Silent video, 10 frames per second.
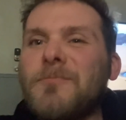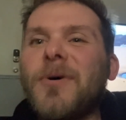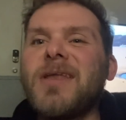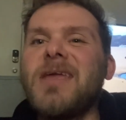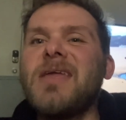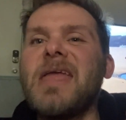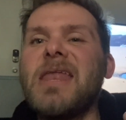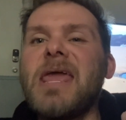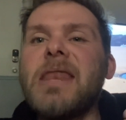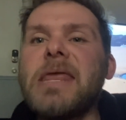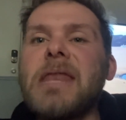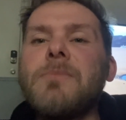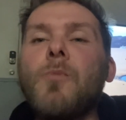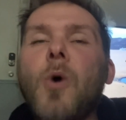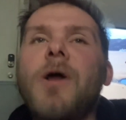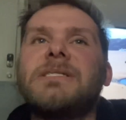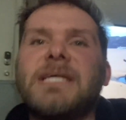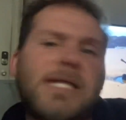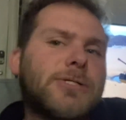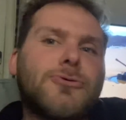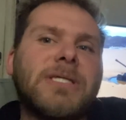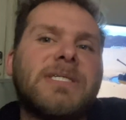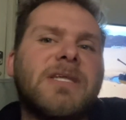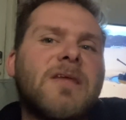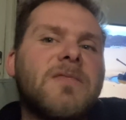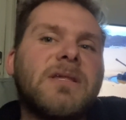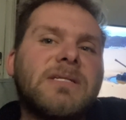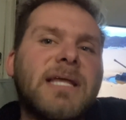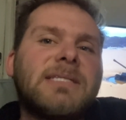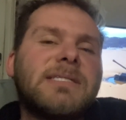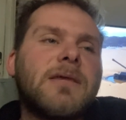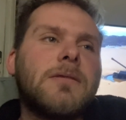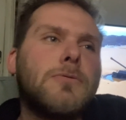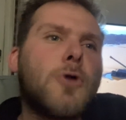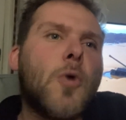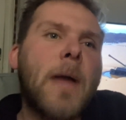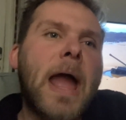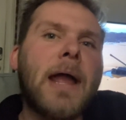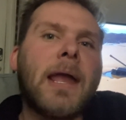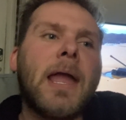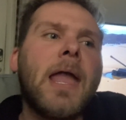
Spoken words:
but it was interesting in the sense that you go back